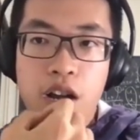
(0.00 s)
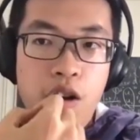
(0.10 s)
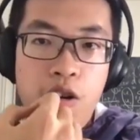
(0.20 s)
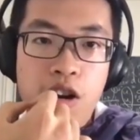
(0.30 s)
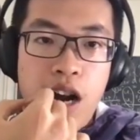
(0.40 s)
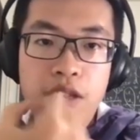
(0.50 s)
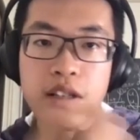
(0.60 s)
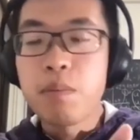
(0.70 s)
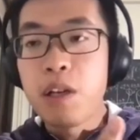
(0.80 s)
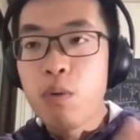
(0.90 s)
or
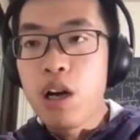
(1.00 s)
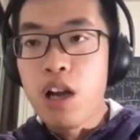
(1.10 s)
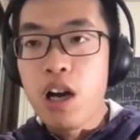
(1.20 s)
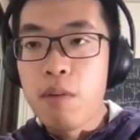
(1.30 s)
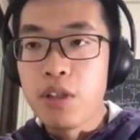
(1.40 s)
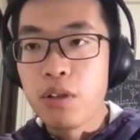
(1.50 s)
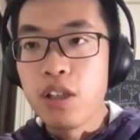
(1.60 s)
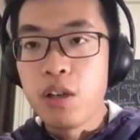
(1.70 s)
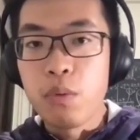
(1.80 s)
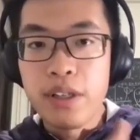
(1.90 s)
other spin 1
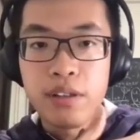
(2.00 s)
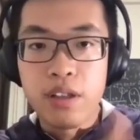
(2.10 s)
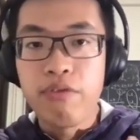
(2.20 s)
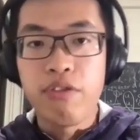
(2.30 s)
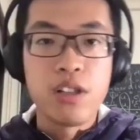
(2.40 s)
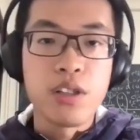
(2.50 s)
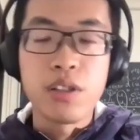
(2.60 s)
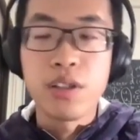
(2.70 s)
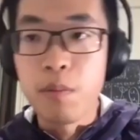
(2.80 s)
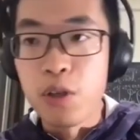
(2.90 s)
Hamiltonian with different
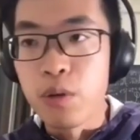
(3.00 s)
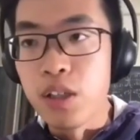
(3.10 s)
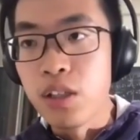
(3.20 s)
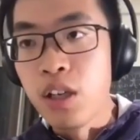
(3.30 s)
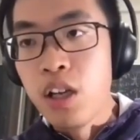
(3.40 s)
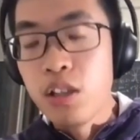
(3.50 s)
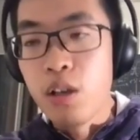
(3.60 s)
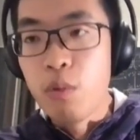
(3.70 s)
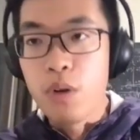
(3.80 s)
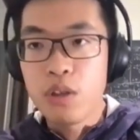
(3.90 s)
symmetries.
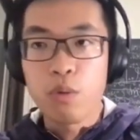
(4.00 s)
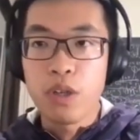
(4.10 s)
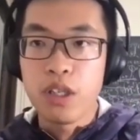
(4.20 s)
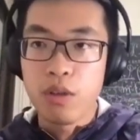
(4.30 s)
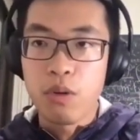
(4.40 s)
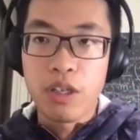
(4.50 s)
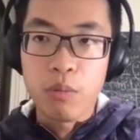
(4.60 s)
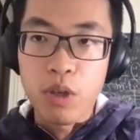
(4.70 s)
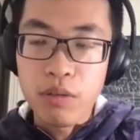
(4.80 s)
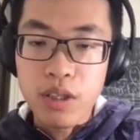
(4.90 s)
So which we
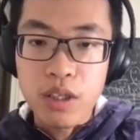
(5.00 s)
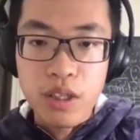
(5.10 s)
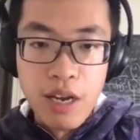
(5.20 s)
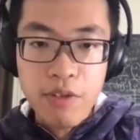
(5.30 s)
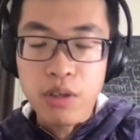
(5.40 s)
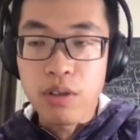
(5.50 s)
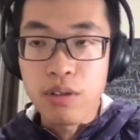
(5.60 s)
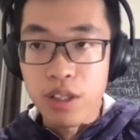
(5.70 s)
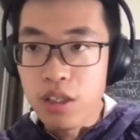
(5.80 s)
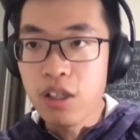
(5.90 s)
won't dive into
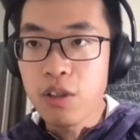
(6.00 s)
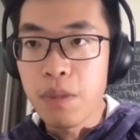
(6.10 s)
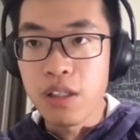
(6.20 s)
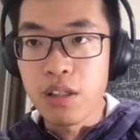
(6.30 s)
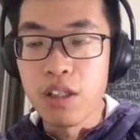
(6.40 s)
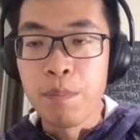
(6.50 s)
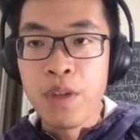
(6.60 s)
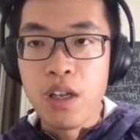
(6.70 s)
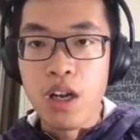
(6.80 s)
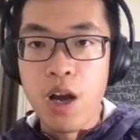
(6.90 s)
details, but
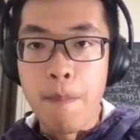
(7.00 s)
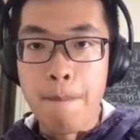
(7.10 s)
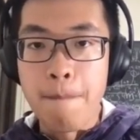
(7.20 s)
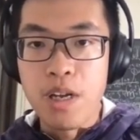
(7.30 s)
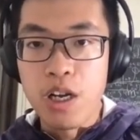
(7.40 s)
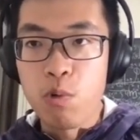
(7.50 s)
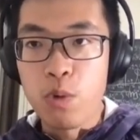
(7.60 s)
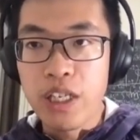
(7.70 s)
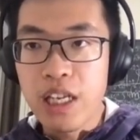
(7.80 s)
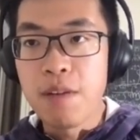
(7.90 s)

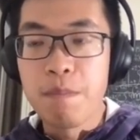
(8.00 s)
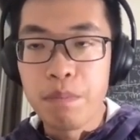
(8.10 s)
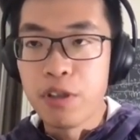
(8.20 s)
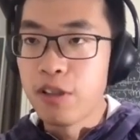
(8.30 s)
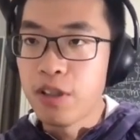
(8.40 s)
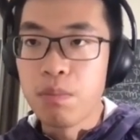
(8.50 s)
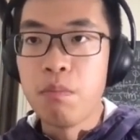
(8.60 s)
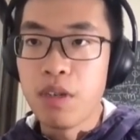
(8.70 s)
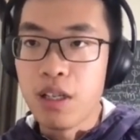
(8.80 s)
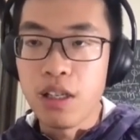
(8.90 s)
we can put.
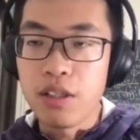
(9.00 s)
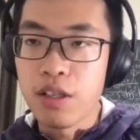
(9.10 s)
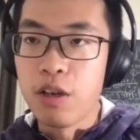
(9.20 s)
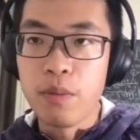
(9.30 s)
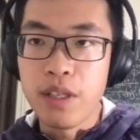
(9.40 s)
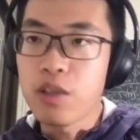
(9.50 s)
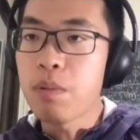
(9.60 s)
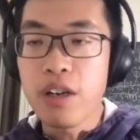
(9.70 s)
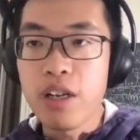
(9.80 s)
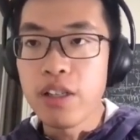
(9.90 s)
So this
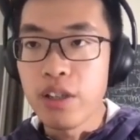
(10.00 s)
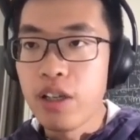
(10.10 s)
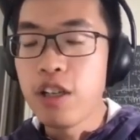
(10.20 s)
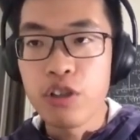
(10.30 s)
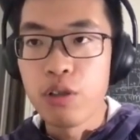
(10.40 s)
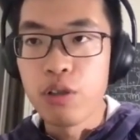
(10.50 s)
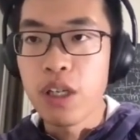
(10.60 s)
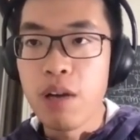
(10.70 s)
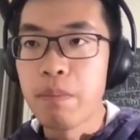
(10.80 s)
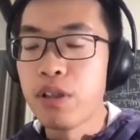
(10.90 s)
part is only show we
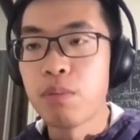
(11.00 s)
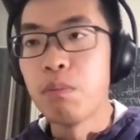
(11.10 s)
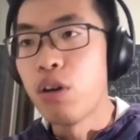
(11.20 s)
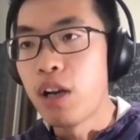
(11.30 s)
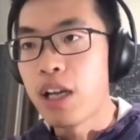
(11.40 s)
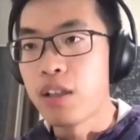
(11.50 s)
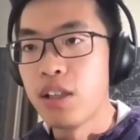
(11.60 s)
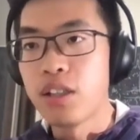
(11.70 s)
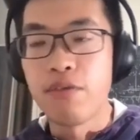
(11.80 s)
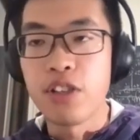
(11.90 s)
can put more like a
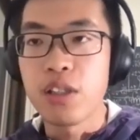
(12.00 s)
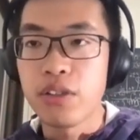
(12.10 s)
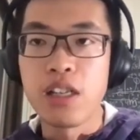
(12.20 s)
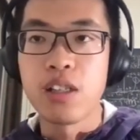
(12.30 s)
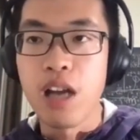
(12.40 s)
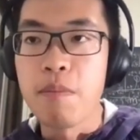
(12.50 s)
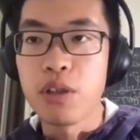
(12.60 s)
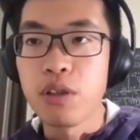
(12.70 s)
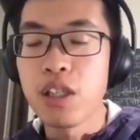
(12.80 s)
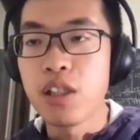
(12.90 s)
sophisticated
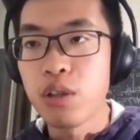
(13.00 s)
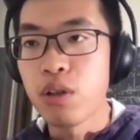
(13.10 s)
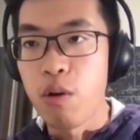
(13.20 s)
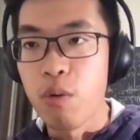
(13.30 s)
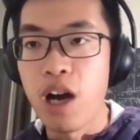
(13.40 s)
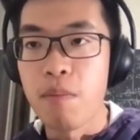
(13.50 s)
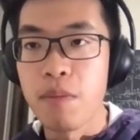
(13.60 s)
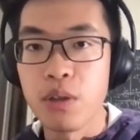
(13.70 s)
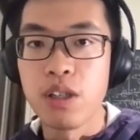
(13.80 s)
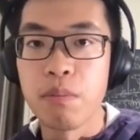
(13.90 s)
Hamiltonian into our
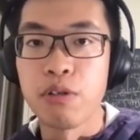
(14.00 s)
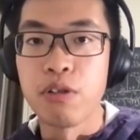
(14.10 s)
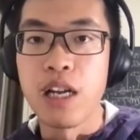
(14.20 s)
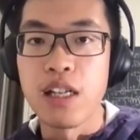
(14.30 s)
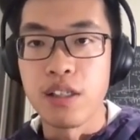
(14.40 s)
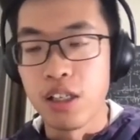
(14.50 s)
Hamiltonian pool, and